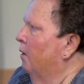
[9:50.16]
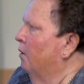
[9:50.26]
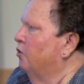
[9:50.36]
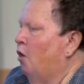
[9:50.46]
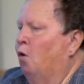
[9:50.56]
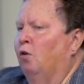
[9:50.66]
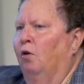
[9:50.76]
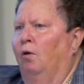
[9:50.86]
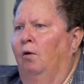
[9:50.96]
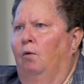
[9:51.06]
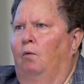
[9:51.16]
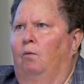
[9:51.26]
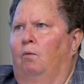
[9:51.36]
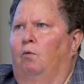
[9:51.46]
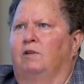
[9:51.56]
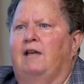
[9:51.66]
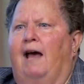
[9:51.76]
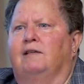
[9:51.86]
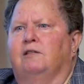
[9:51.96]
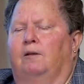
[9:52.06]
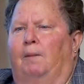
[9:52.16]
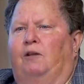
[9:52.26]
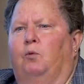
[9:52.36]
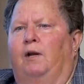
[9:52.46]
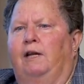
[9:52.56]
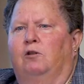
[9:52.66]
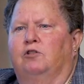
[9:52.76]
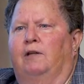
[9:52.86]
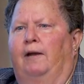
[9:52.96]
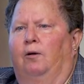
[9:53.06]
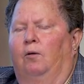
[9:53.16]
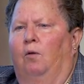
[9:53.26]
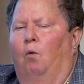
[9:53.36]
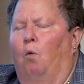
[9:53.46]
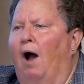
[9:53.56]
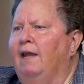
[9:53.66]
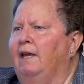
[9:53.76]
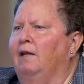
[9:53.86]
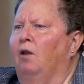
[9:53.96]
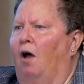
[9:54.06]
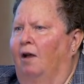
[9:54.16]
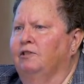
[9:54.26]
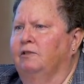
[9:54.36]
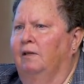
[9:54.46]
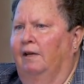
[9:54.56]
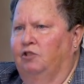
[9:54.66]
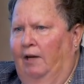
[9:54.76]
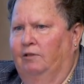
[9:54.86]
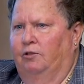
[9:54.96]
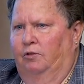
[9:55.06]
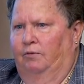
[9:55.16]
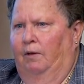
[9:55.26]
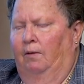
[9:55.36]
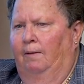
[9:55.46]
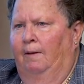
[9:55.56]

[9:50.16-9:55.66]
Joe Hooker was asked about 20 years later why he lost at Chancellorsville.